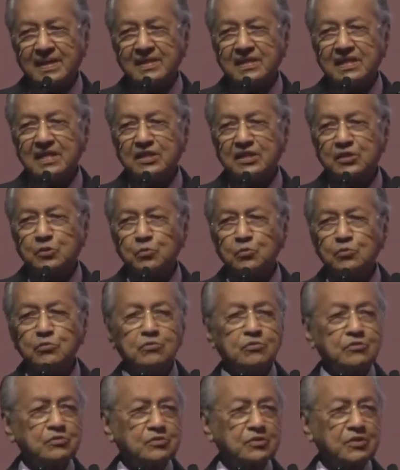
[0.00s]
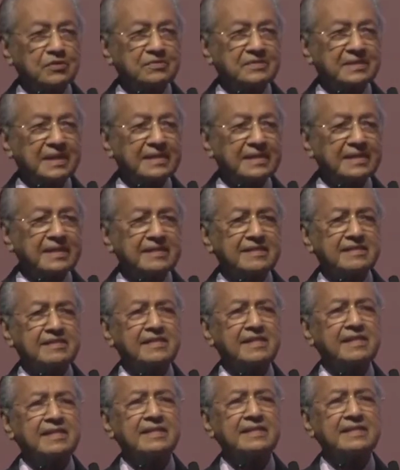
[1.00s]
The tools of
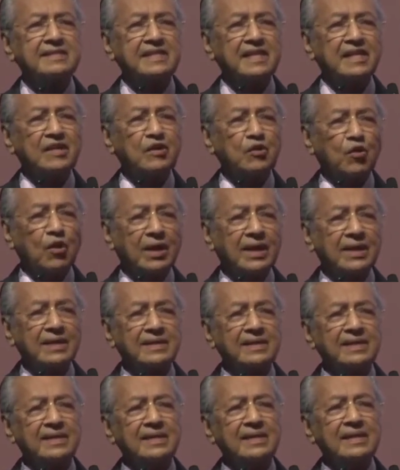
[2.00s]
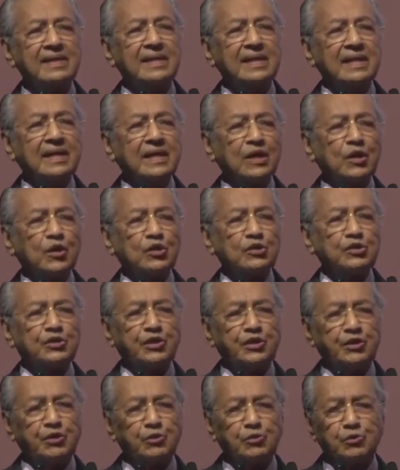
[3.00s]
statistical inquiry
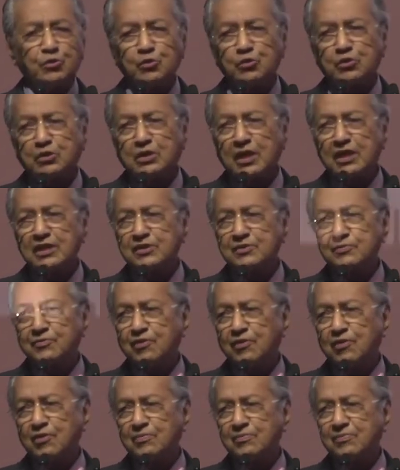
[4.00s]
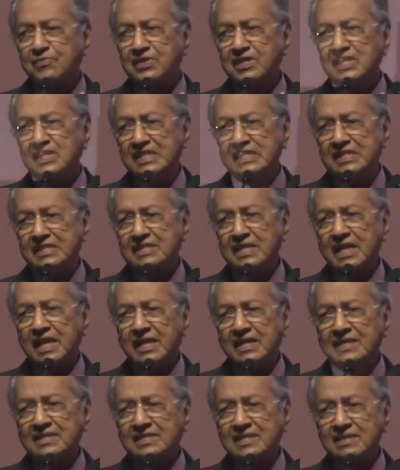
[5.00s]
continue to transform these
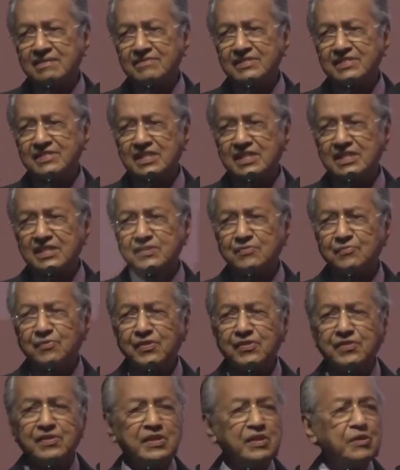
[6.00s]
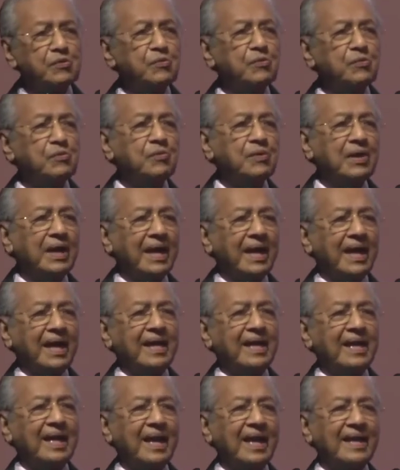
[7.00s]
services with new,
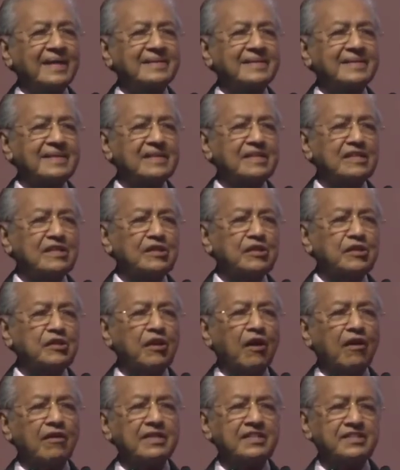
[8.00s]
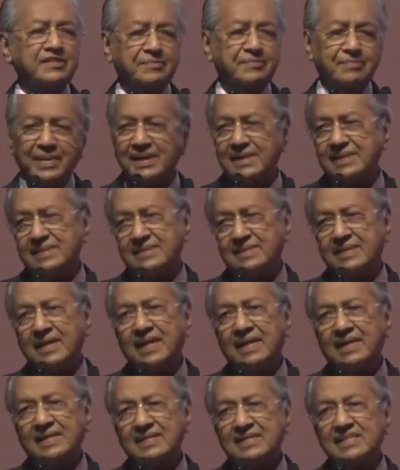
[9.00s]
enlightened, knowledge-based
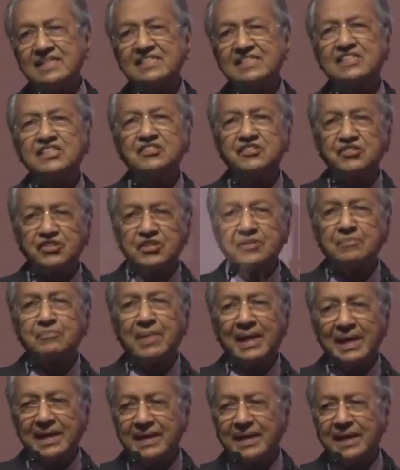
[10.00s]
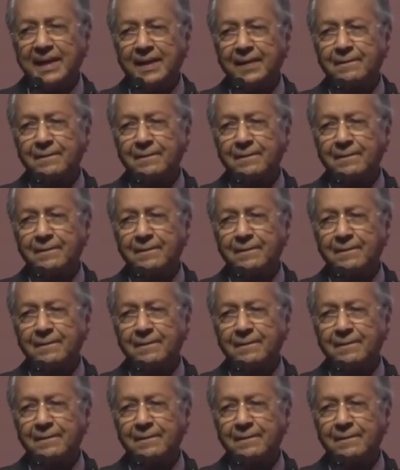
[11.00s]
decision-making.